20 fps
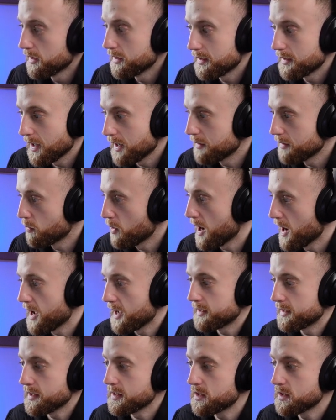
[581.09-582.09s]
Then we're
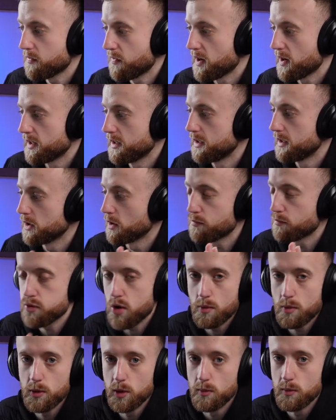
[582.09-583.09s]
identifying the
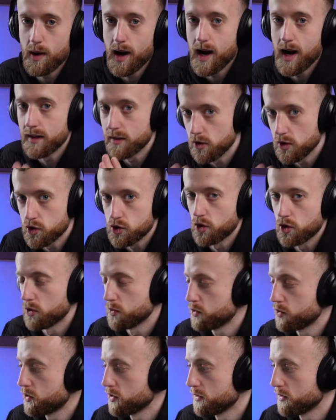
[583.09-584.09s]
problem and the
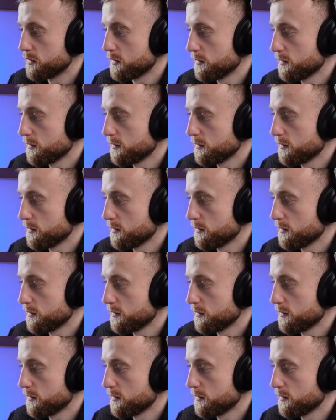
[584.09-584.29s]
solution.